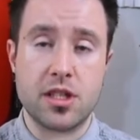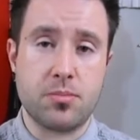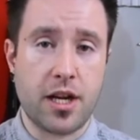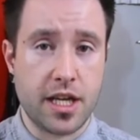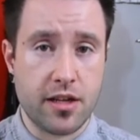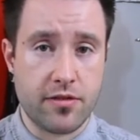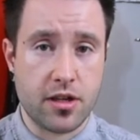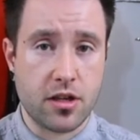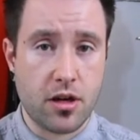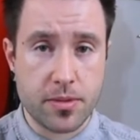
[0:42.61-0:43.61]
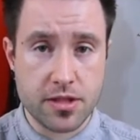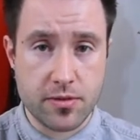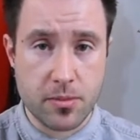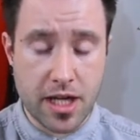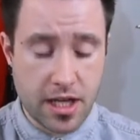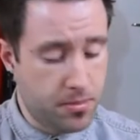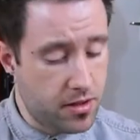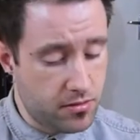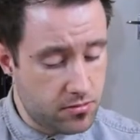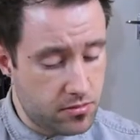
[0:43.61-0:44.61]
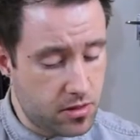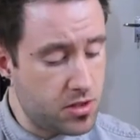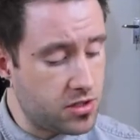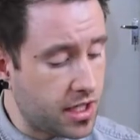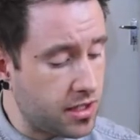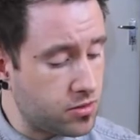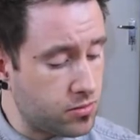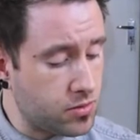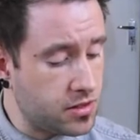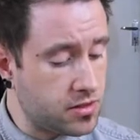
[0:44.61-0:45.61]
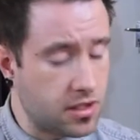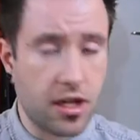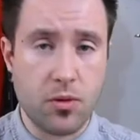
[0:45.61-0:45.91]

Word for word: There's plenty of uh, copies of them out there, but the Music Easel was uh,